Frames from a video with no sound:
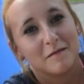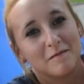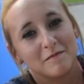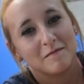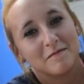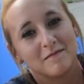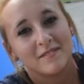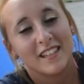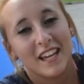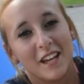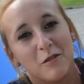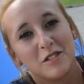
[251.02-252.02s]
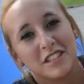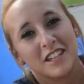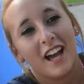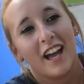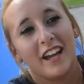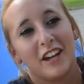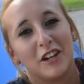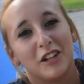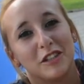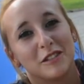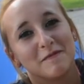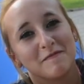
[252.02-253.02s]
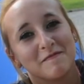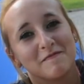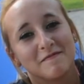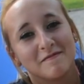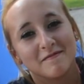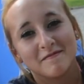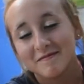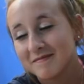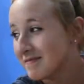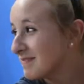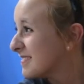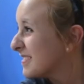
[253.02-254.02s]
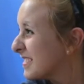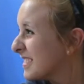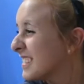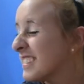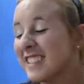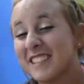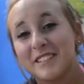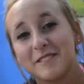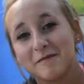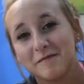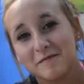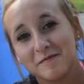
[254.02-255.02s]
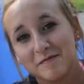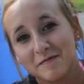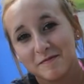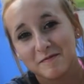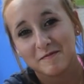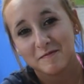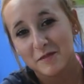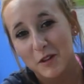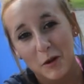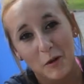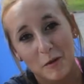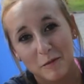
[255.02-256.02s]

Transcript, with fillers: who did it? Yeah, it was a guy I heard. Who done it? Like what guy? You don't know a name? No.